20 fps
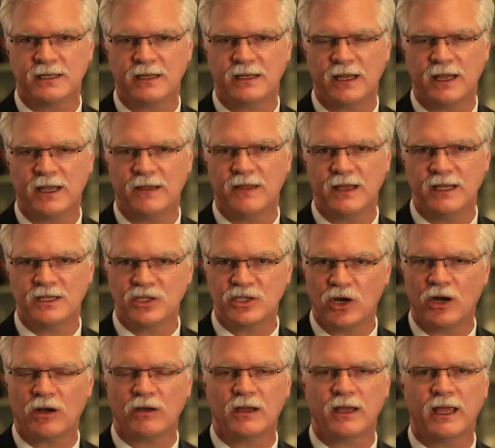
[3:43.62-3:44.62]
in these
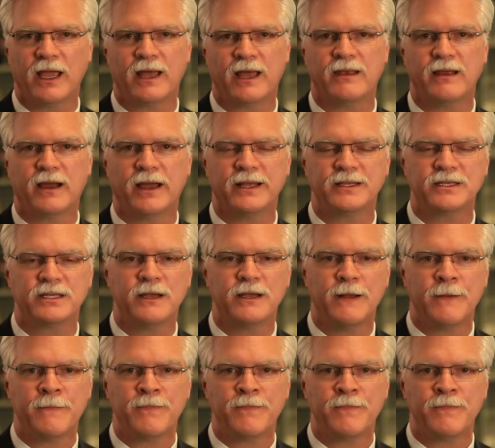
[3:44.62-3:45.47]
dog and cat diets